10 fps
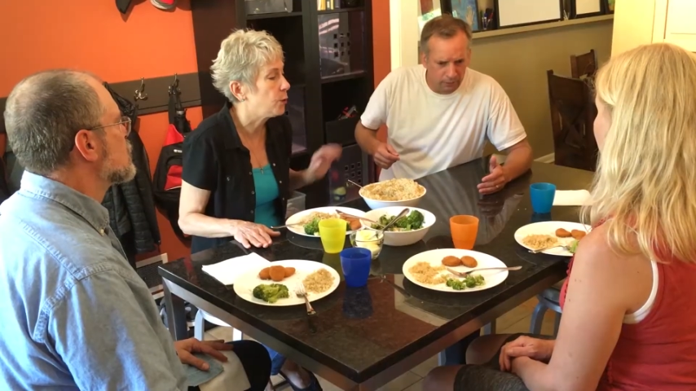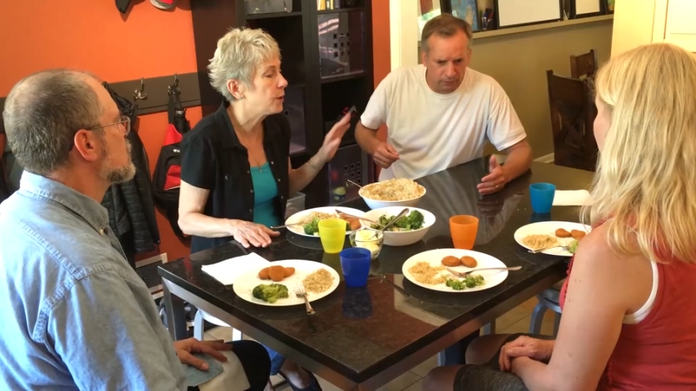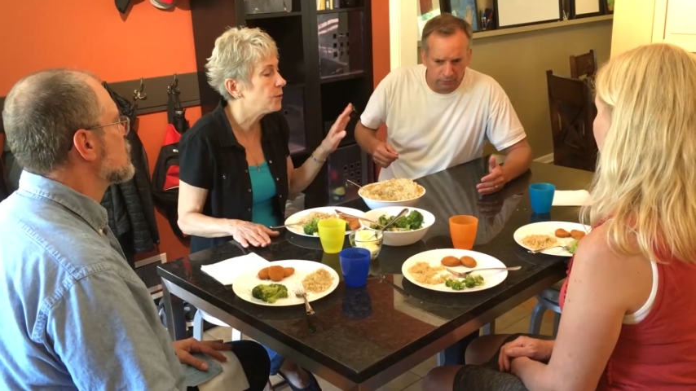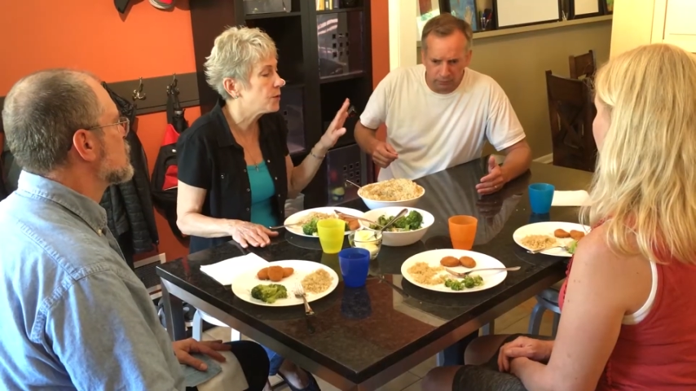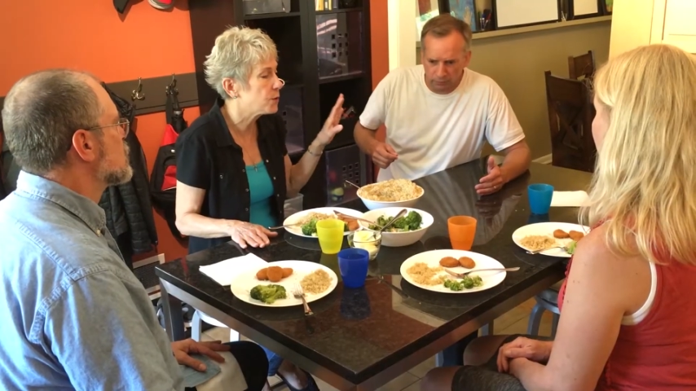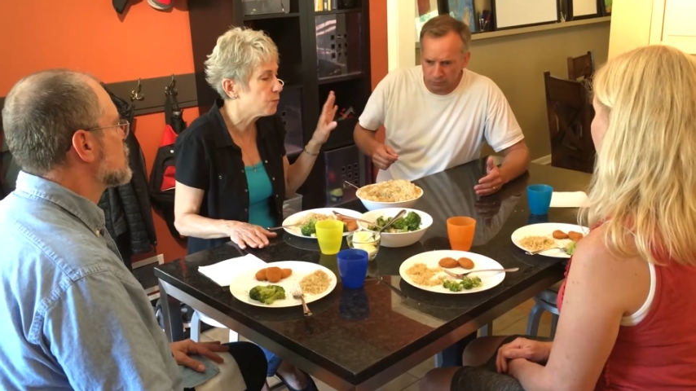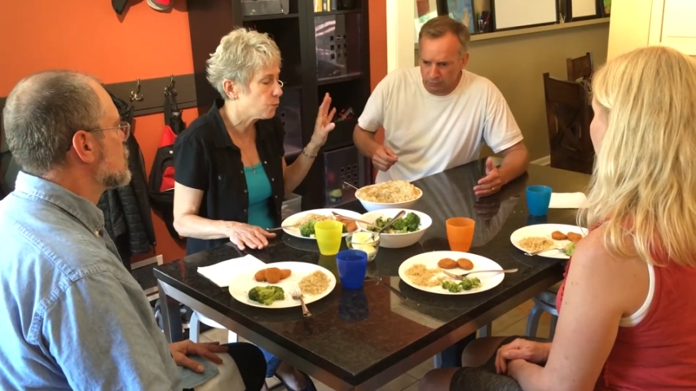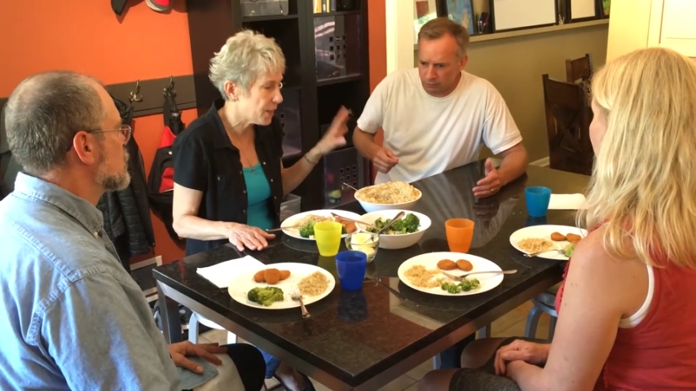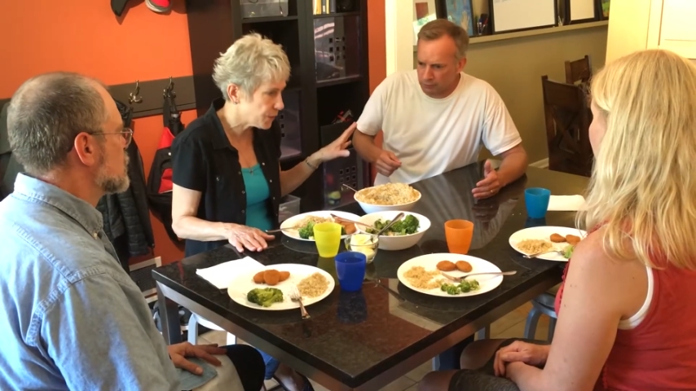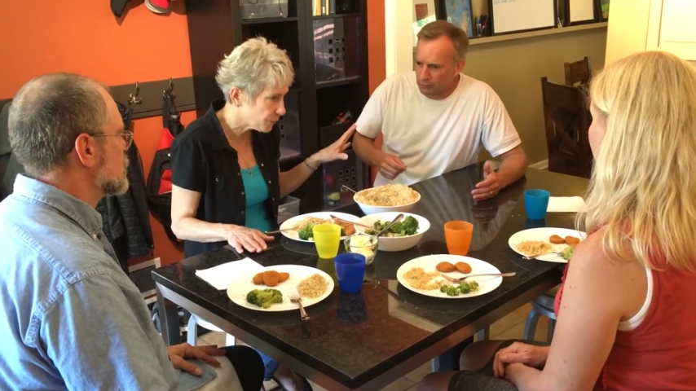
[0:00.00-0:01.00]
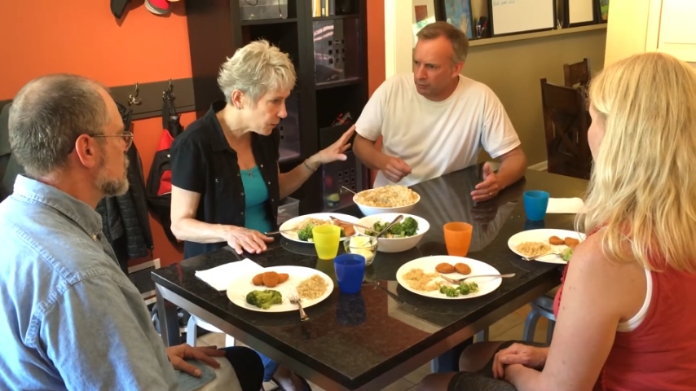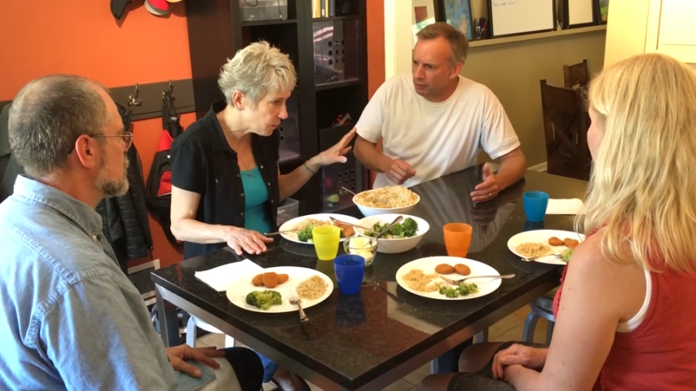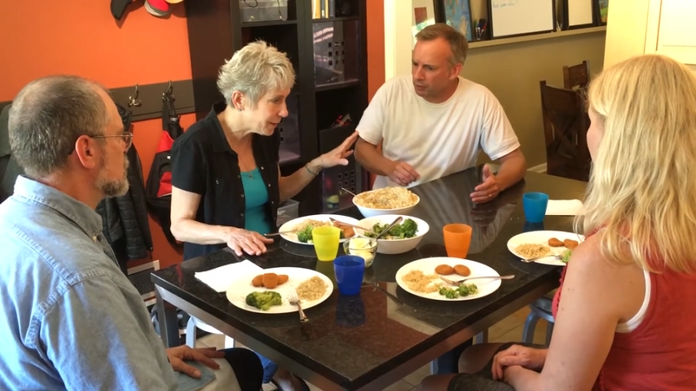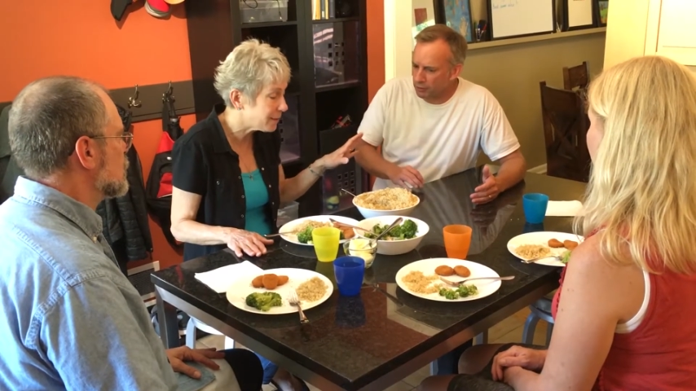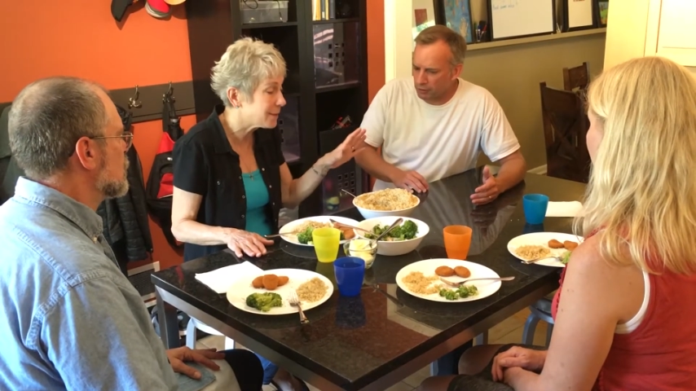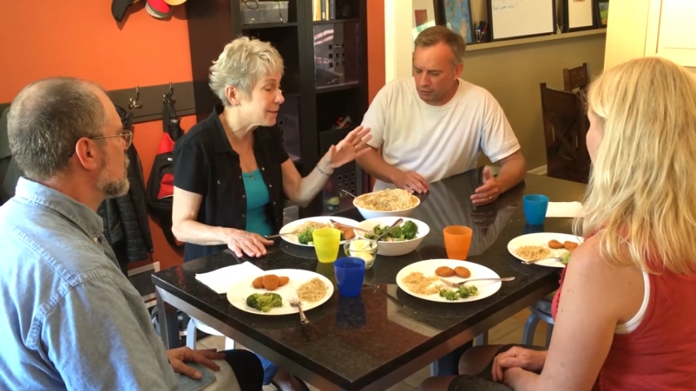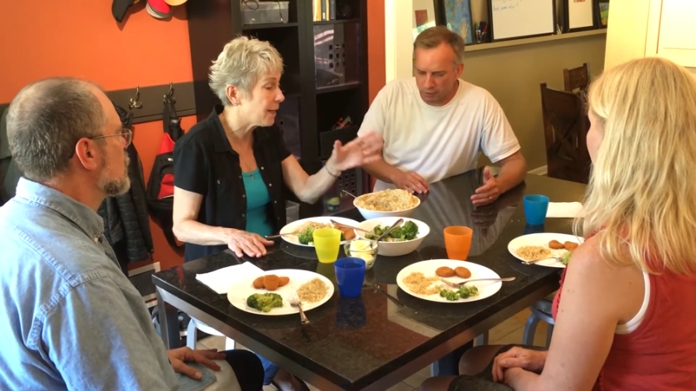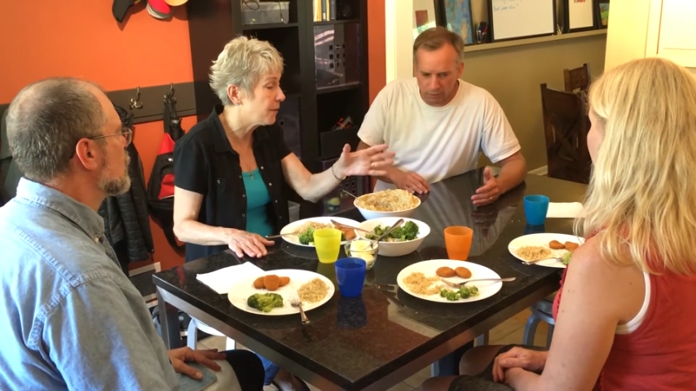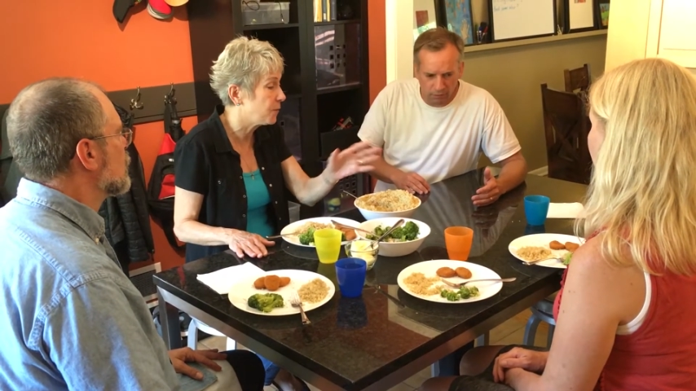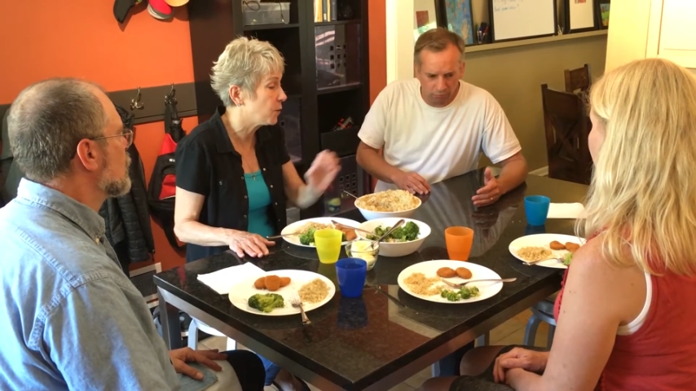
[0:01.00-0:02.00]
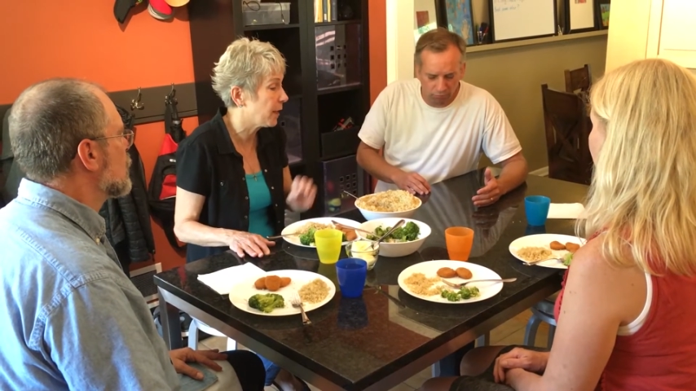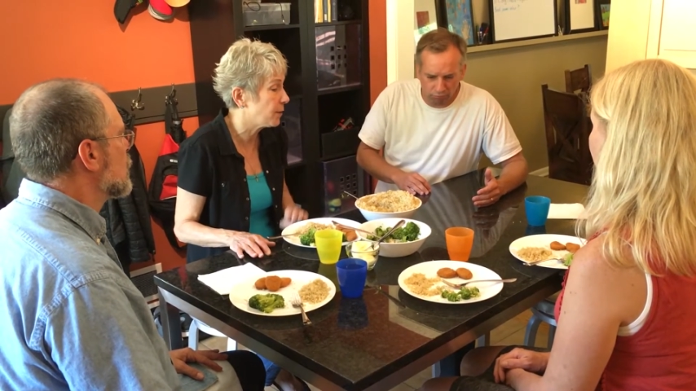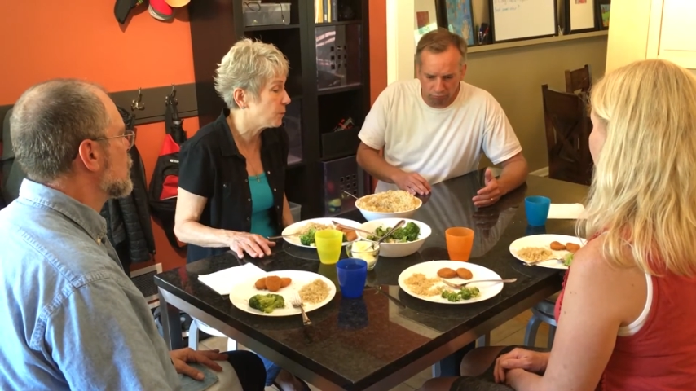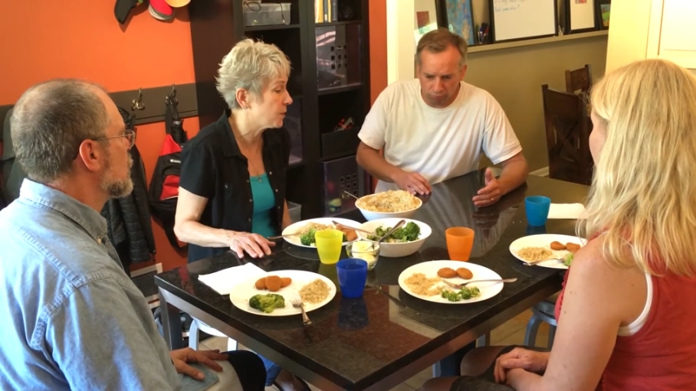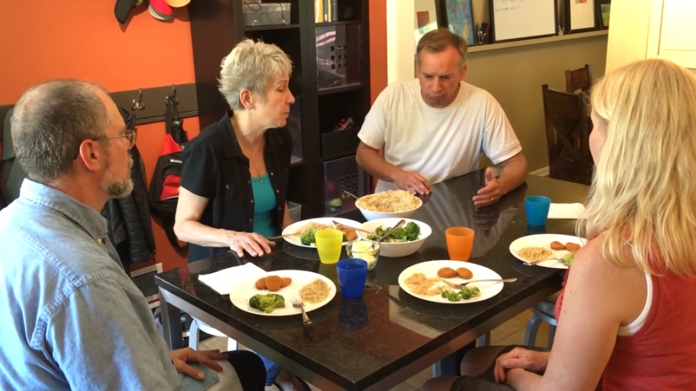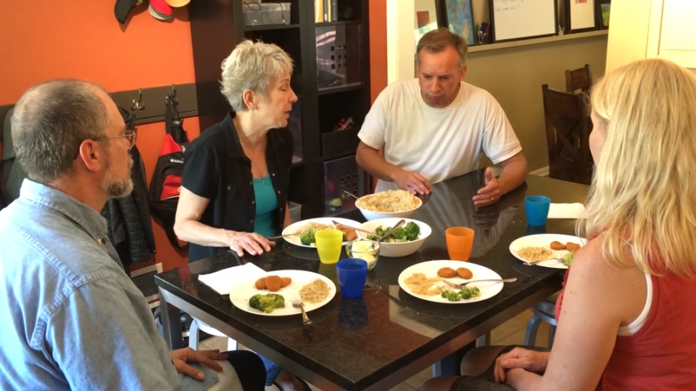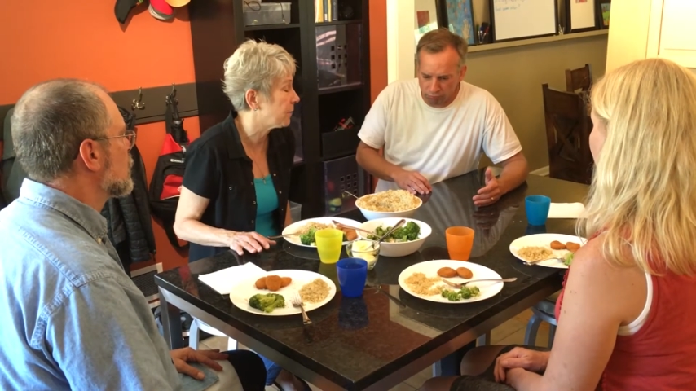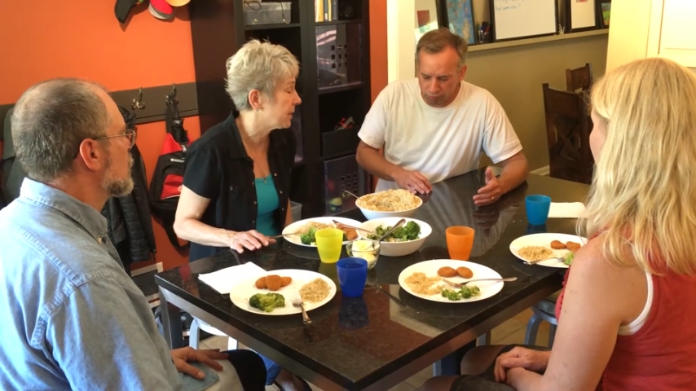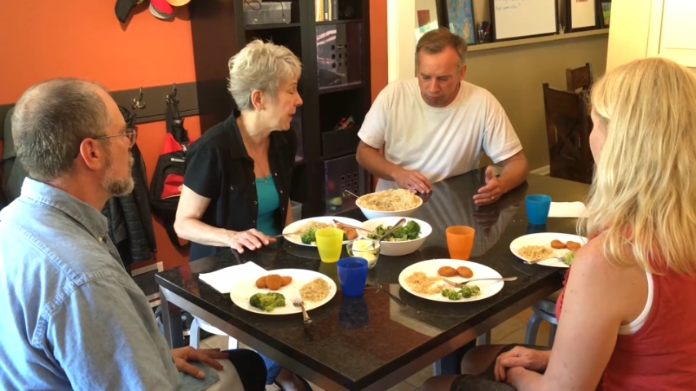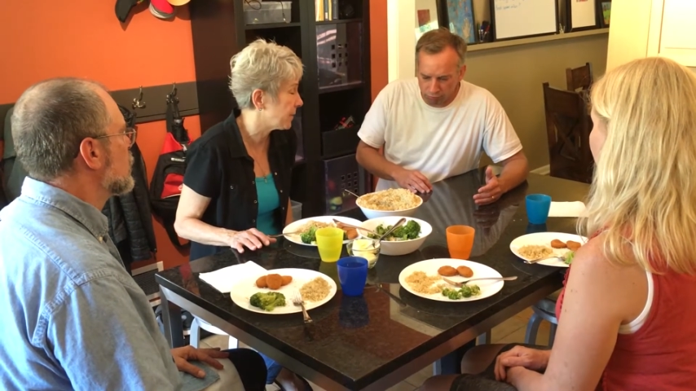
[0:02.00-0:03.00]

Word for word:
Speaker 1: you can just rest for a little bit, decide if you'd like to respectfully